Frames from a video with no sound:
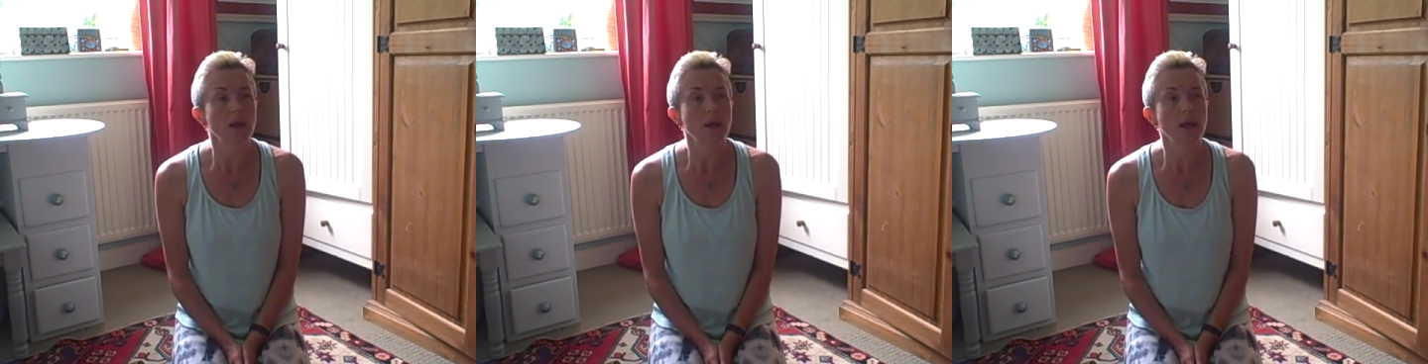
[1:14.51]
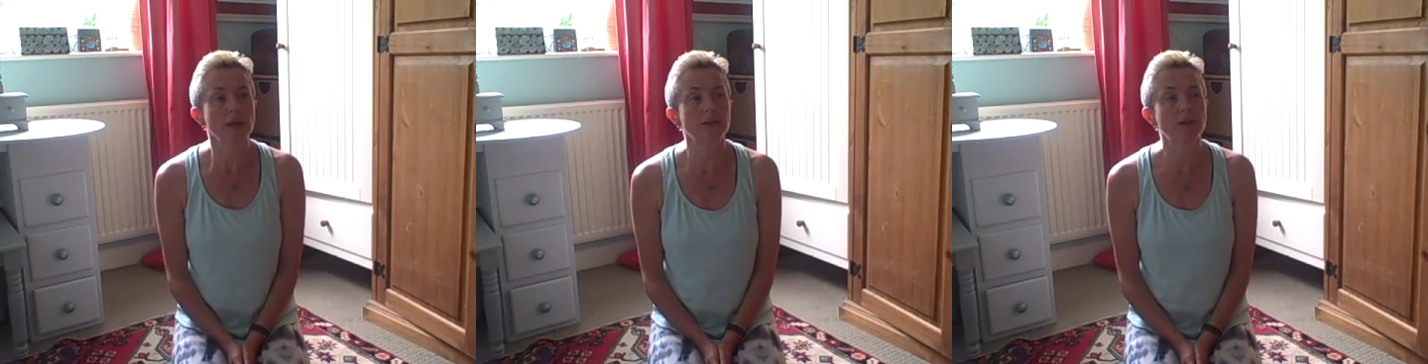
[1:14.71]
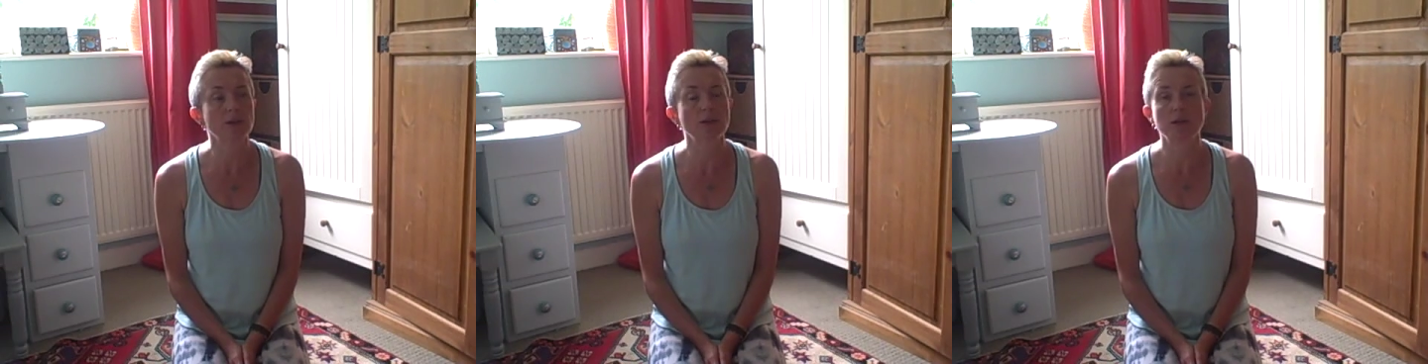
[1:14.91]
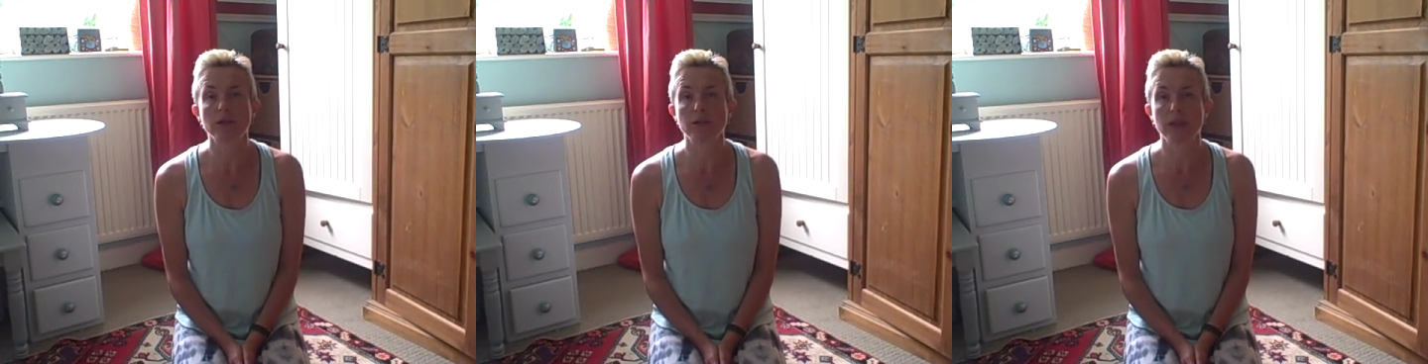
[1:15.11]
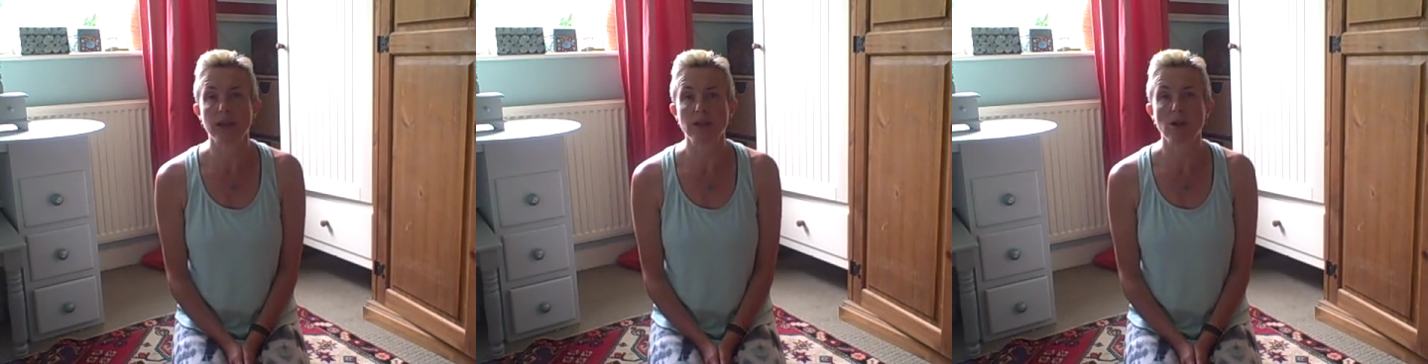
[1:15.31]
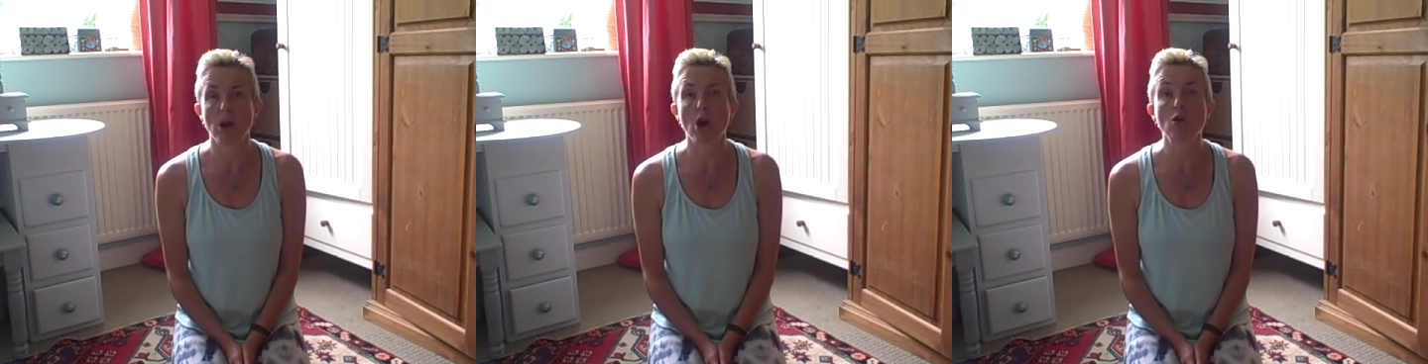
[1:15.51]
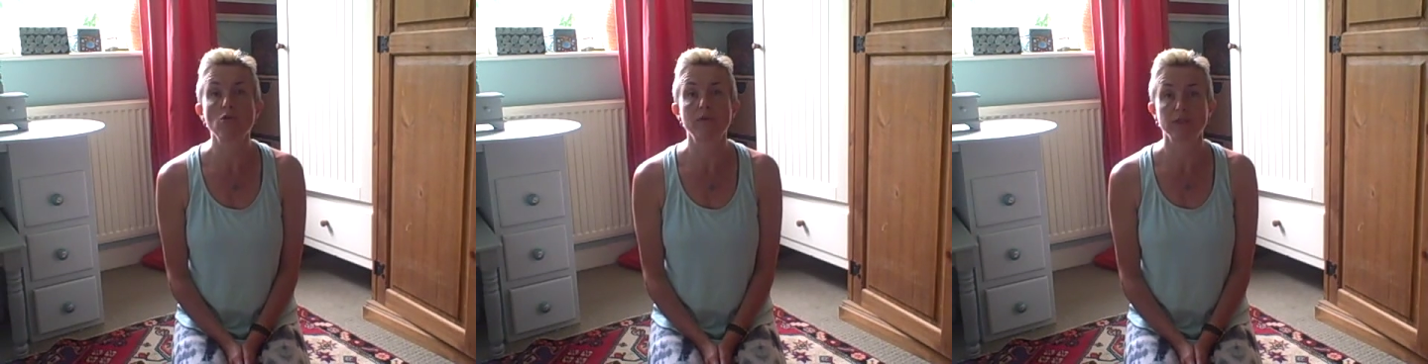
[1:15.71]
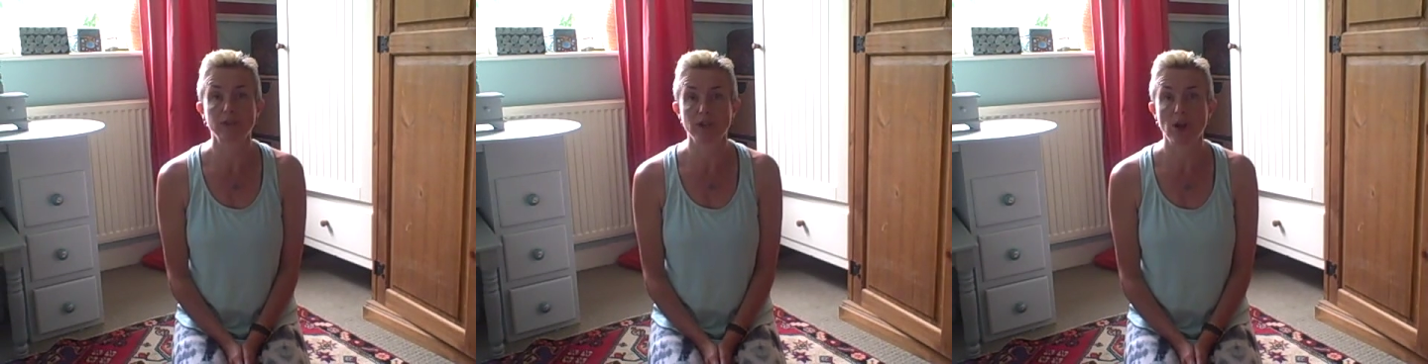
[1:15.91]
is that they
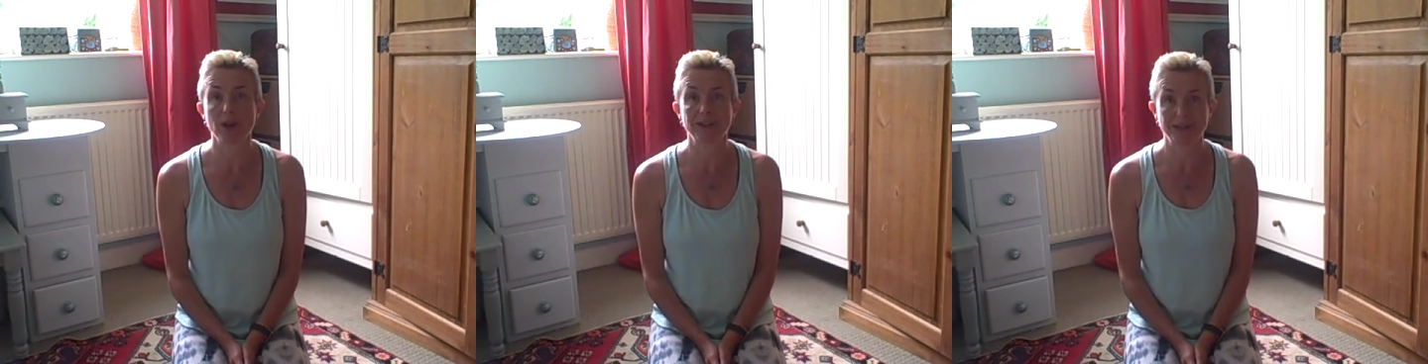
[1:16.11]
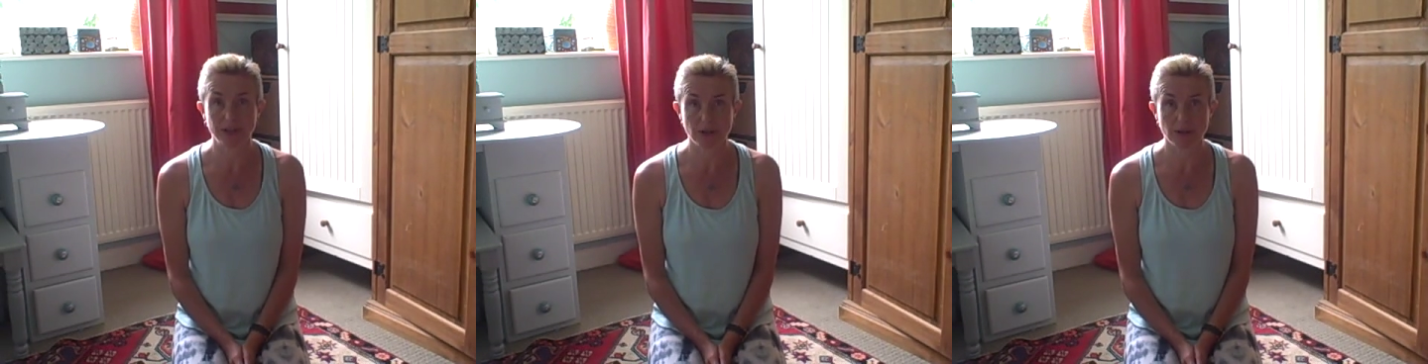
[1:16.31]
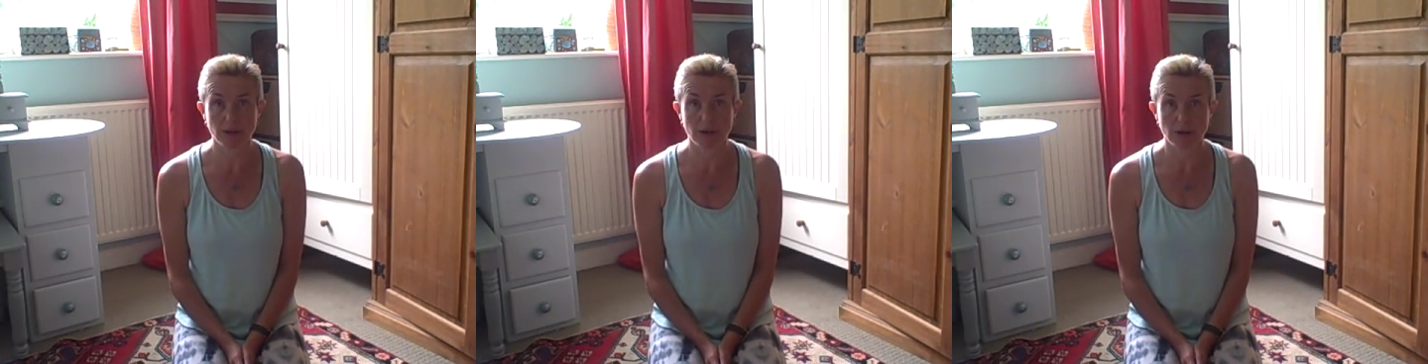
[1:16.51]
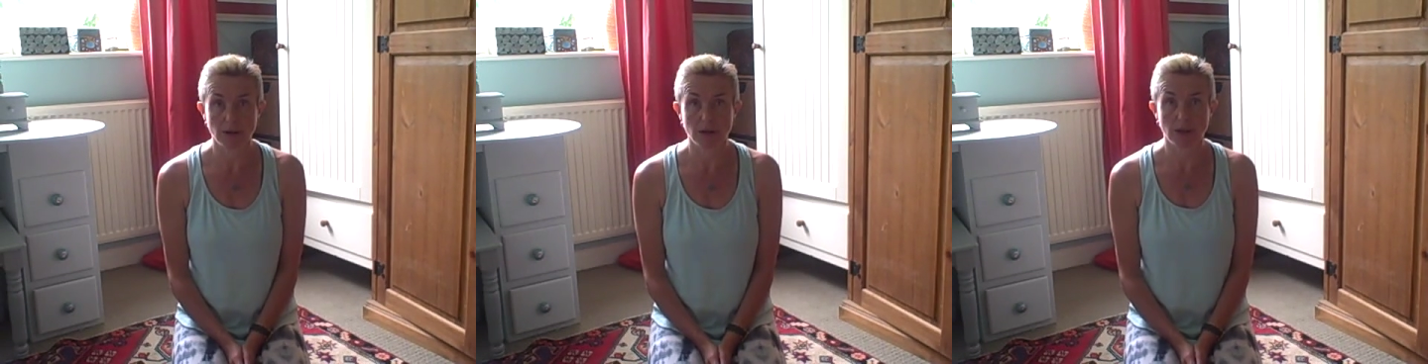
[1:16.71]
over-tighten